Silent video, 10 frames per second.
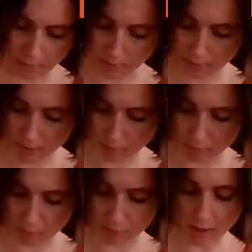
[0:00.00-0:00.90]
thumb,
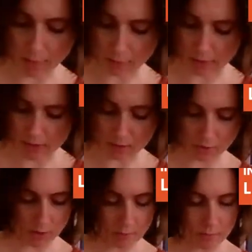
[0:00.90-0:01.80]
a couple of weeks ago,
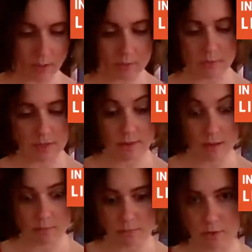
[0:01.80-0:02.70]
I cut my
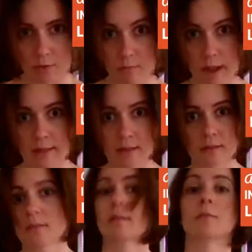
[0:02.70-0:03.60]
thumb so bad
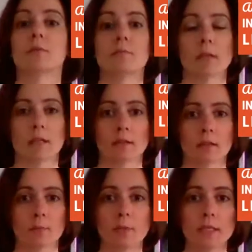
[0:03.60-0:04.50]
that I was making
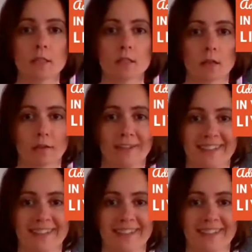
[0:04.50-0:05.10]
like pizza.